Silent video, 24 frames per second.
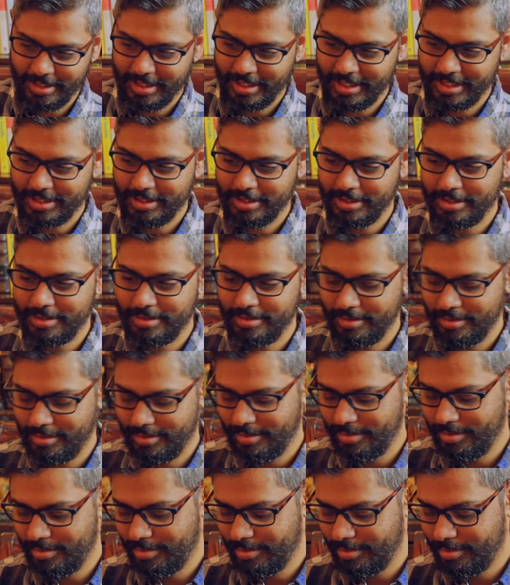like to
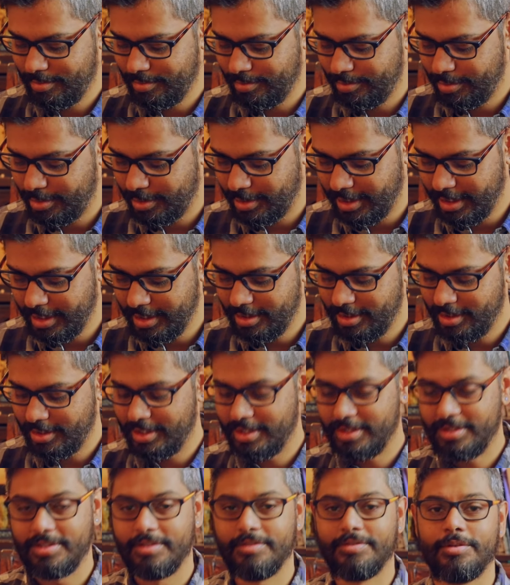put into
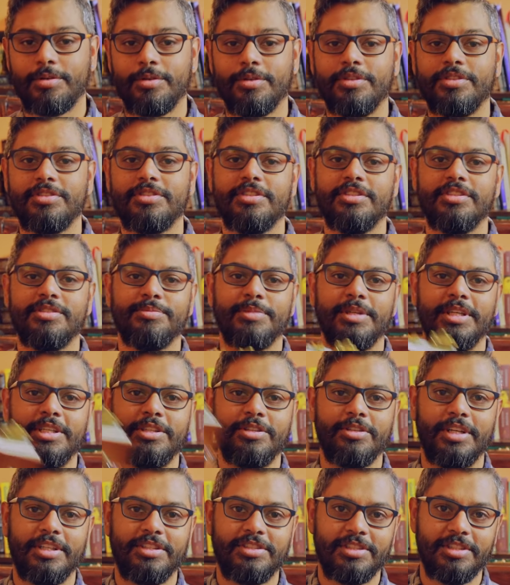this, of course, is my
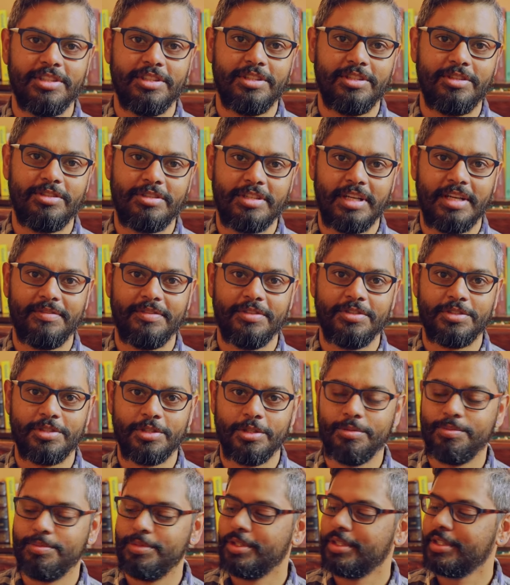trusted traveler's
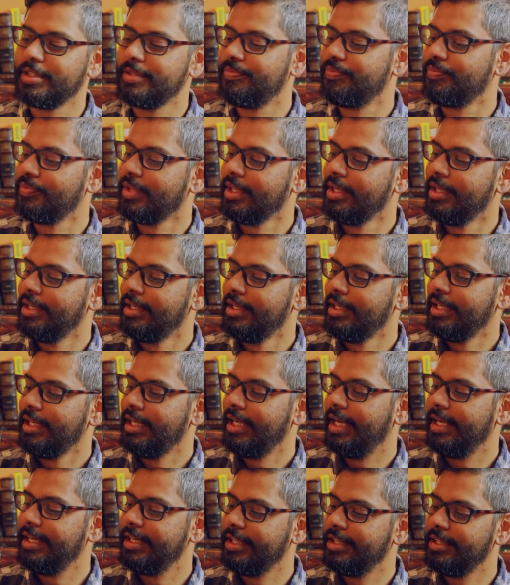notebook.
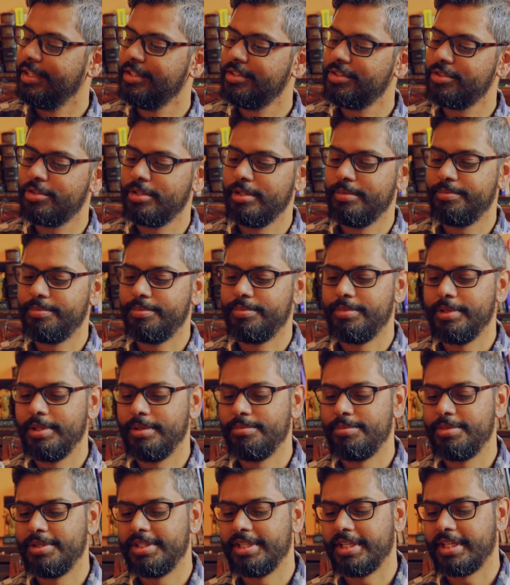And in this trip
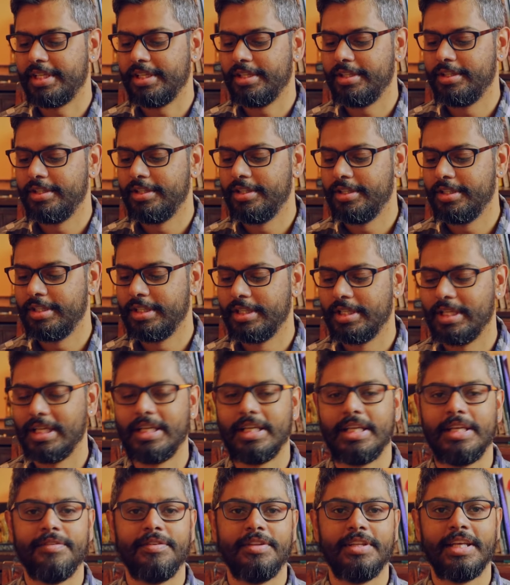in particular,
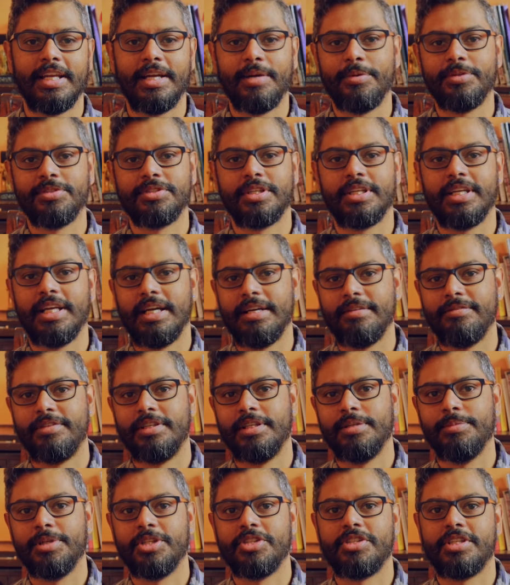given that I wasn't going to have
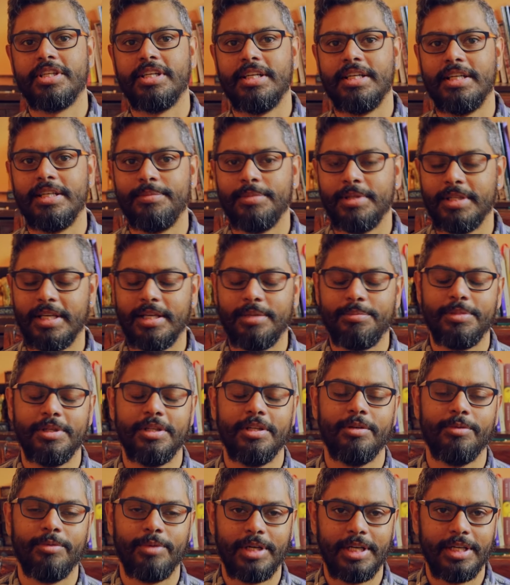very much time, it had
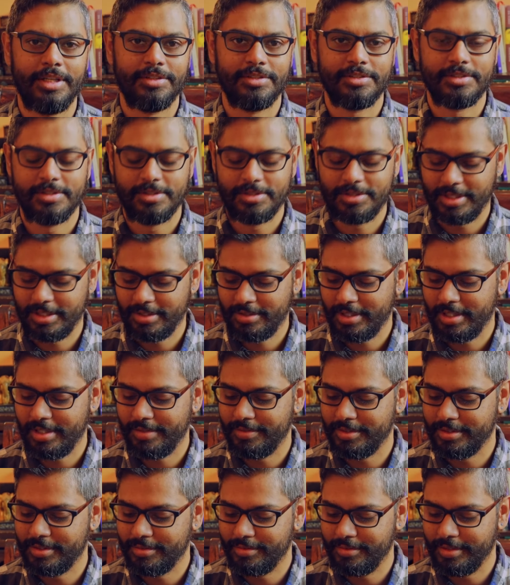been a while since I
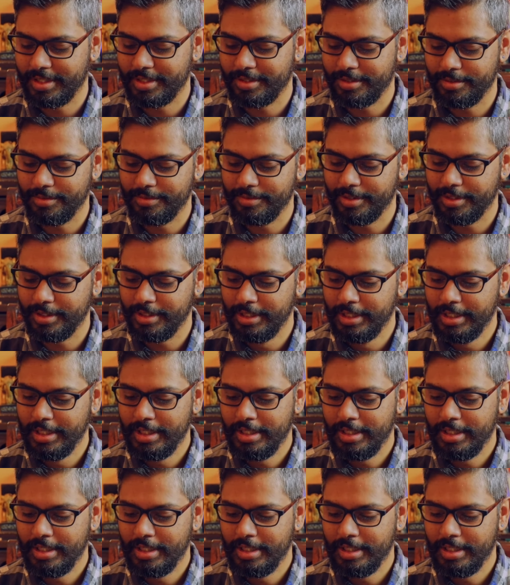traveled to Vancouver,